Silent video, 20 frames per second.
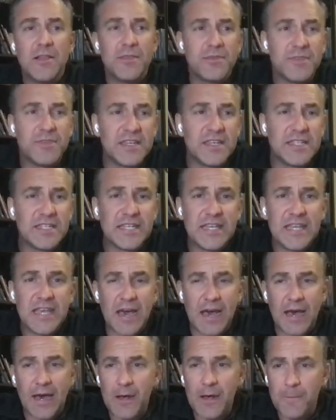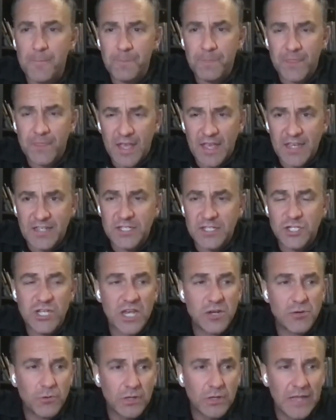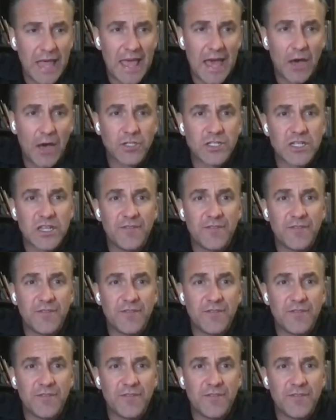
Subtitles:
This here is a general layout.